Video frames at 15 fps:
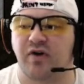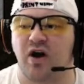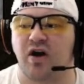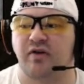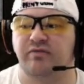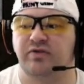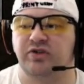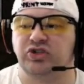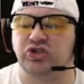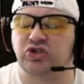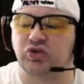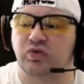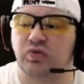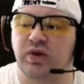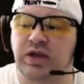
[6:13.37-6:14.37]
of the
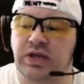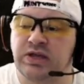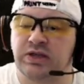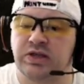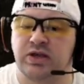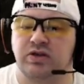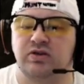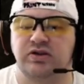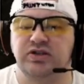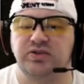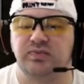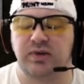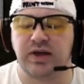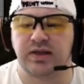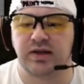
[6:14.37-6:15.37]
screen that you're
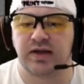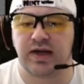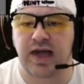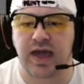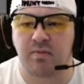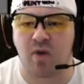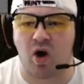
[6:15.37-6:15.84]
displaying the game